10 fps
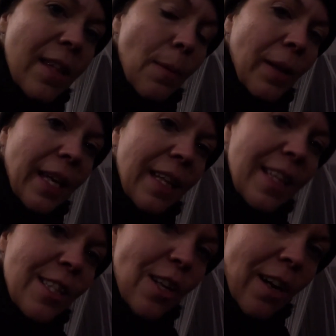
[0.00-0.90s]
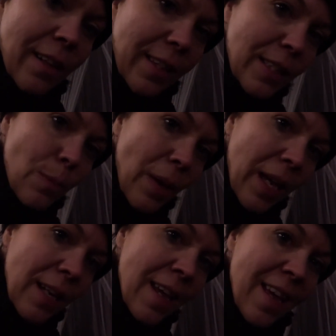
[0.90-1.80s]
The blanket that's on this
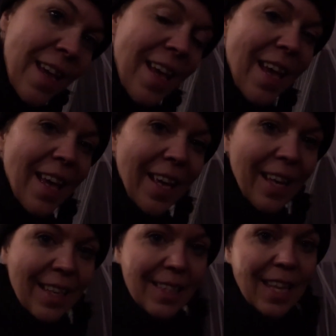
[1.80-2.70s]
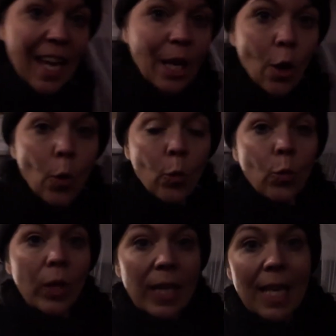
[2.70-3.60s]
bed is like
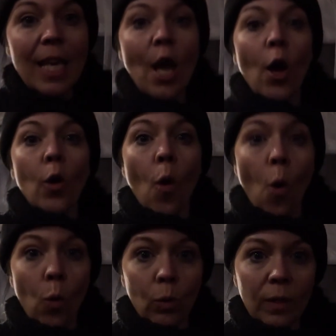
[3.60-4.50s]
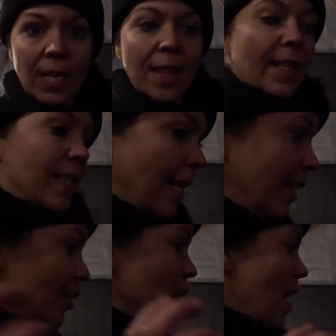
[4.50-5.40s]
really cold to the
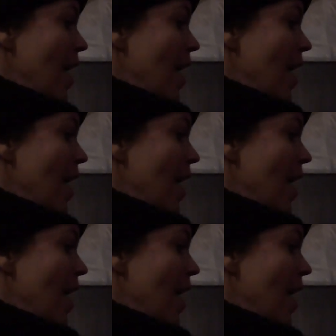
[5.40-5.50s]
touch.